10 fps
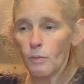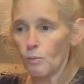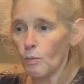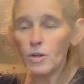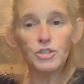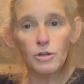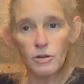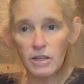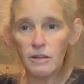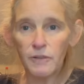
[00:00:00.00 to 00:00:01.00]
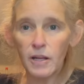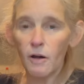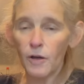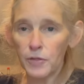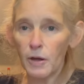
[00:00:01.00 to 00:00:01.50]
once you give the
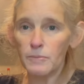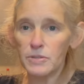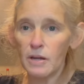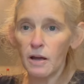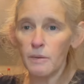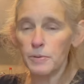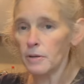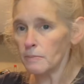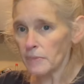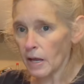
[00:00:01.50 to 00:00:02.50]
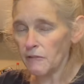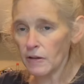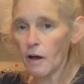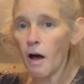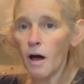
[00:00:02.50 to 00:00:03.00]
video a thumbs up,
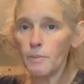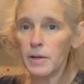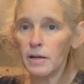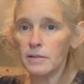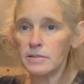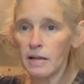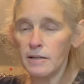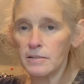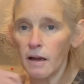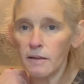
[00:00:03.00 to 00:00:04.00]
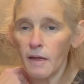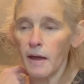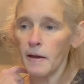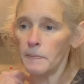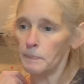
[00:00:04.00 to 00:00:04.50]
even comments, things like
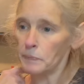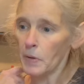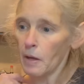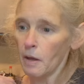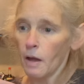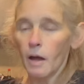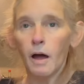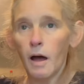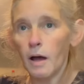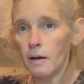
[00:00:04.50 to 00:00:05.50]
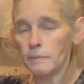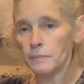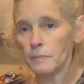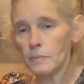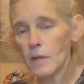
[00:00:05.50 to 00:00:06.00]
that, um,
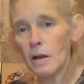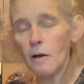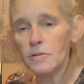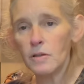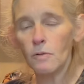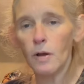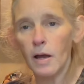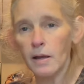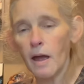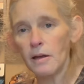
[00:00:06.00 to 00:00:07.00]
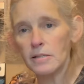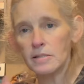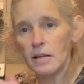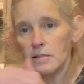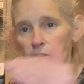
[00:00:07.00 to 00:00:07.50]
that also uh, kind of
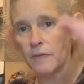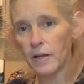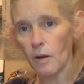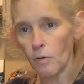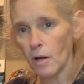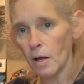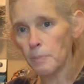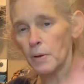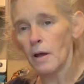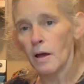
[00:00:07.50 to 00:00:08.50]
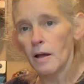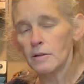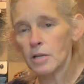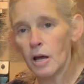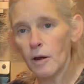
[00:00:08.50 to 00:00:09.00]
sends the video up
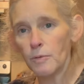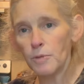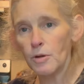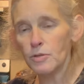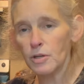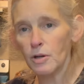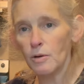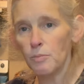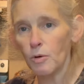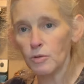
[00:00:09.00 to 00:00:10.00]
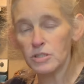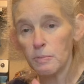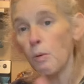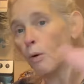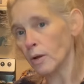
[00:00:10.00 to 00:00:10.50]
to YouTube. Will
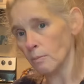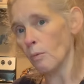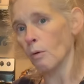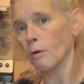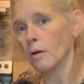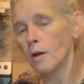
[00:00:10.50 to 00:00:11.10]
support it more